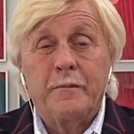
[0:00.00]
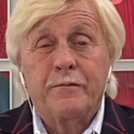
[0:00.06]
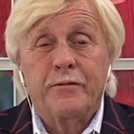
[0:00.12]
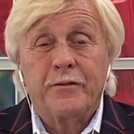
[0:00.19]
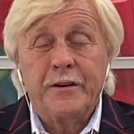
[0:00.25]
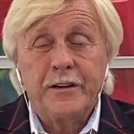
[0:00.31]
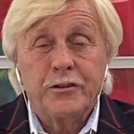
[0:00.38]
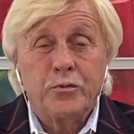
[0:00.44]

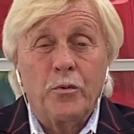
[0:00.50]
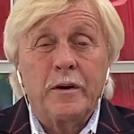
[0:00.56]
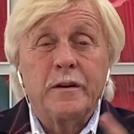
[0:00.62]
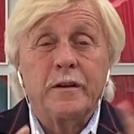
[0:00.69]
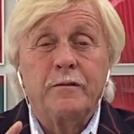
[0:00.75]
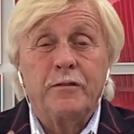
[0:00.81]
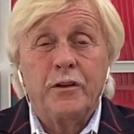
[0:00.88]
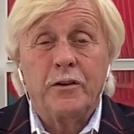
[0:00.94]
for each one
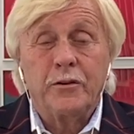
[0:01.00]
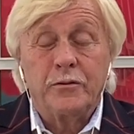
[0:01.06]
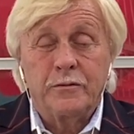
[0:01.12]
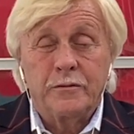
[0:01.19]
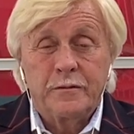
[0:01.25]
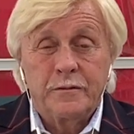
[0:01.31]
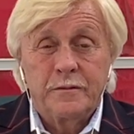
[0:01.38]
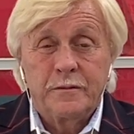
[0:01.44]
of you
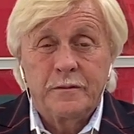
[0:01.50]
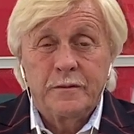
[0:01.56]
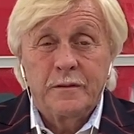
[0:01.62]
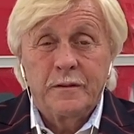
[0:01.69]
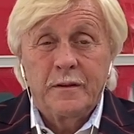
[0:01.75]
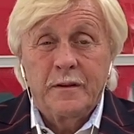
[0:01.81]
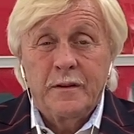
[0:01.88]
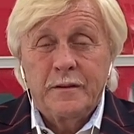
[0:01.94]

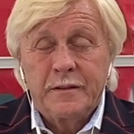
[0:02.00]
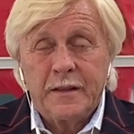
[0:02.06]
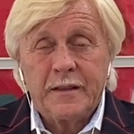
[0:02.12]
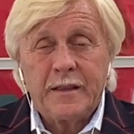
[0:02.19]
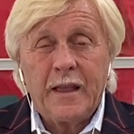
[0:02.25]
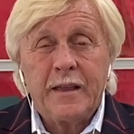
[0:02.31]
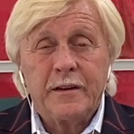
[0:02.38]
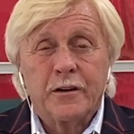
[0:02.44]
to
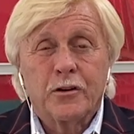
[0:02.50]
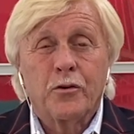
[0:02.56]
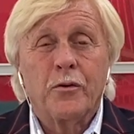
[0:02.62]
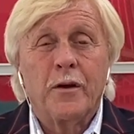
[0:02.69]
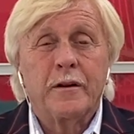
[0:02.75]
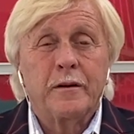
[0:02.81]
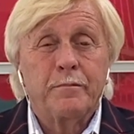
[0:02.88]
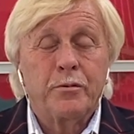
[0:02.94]
gain a
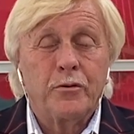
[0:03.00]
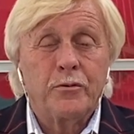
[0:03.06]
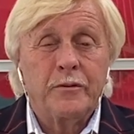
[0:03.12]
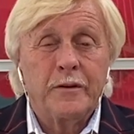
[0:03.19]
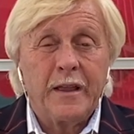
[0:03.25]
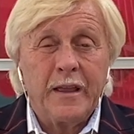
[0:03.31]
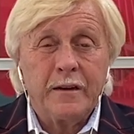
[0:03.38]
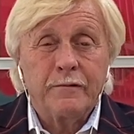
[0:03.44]
credible
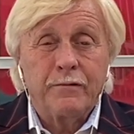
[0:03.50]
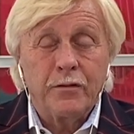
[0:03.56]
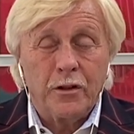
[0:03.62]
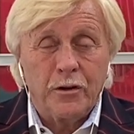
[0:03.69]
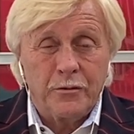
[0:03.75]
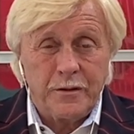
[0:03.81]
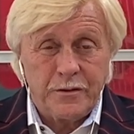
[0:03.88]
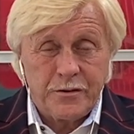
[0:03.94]

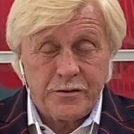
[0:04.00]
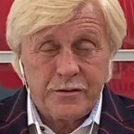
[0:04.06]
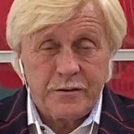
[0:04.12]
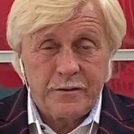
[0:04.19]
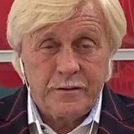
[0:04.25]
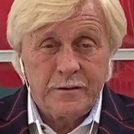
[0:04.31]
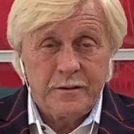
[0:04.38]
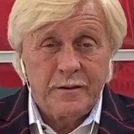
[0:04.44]
influence
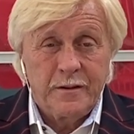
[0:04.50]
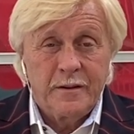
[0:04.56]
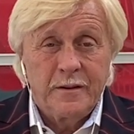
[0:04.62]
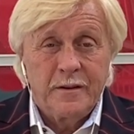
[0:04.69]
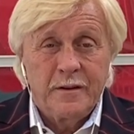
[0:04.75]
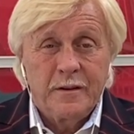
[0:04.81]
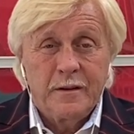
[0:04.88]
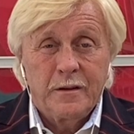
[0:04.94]

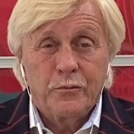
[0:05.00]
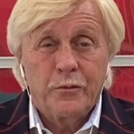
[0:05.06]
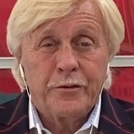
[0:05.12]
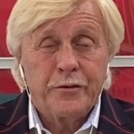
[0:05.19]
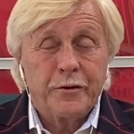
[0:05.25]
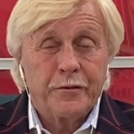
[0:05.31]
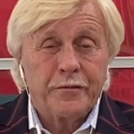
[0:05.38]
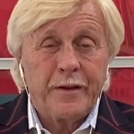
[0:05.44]
with
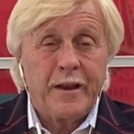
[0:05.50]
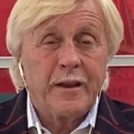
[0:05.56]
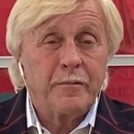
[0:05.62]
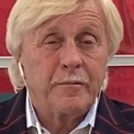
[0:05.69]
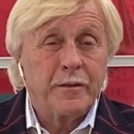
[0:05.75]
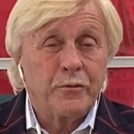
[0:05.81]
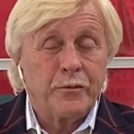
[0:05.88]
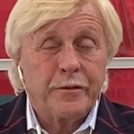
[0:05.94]
your
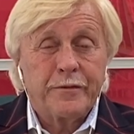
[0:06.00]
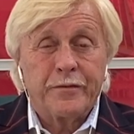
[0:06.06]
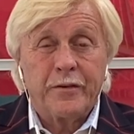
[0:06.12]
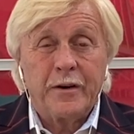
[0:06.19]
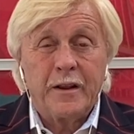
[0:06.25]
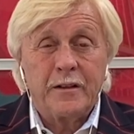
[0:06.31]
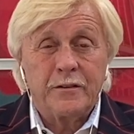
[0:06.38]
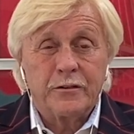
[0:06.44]
family, with
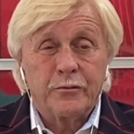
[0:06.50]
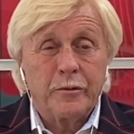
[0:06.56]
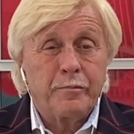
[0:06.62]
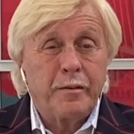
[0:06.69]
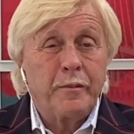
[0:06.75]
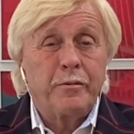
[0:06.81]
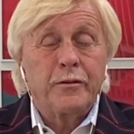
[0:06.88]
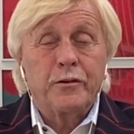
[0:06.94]
friends, with
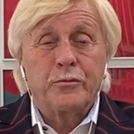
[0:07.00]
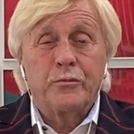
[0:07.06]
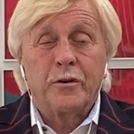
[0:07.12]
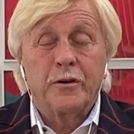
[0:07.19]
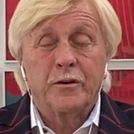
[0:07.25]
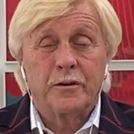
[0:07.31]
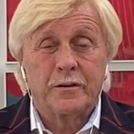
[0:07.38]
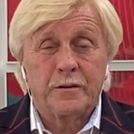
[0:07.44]
people at
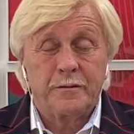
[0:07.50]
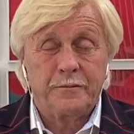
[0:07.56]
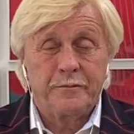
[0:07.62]
work